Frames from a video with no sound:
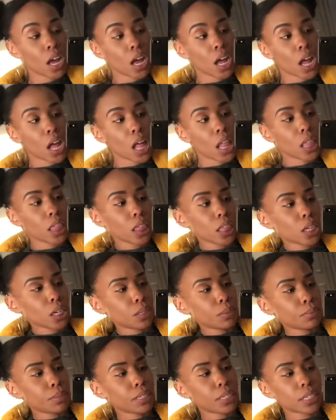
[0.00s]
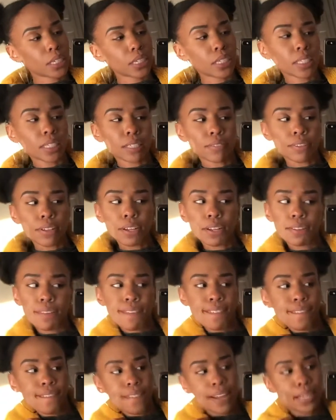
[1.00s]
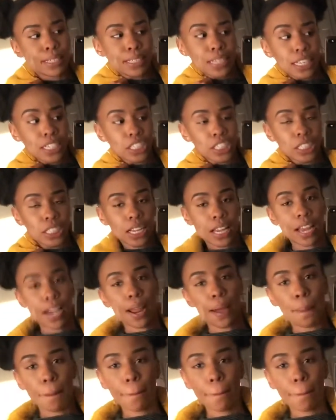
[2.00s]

a little bit of foundation,